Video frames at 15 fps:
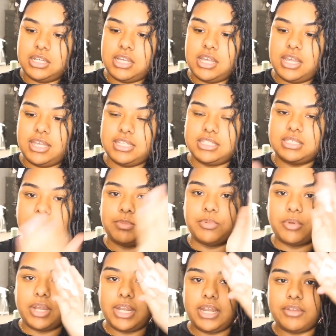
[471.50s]
and
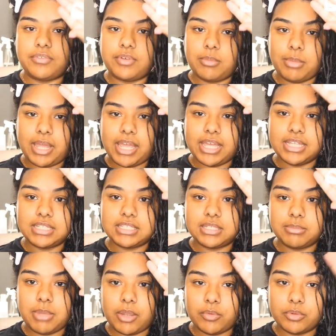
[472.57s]
spread it from my ends
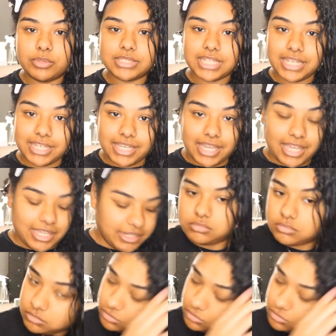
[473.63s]
to my roots again.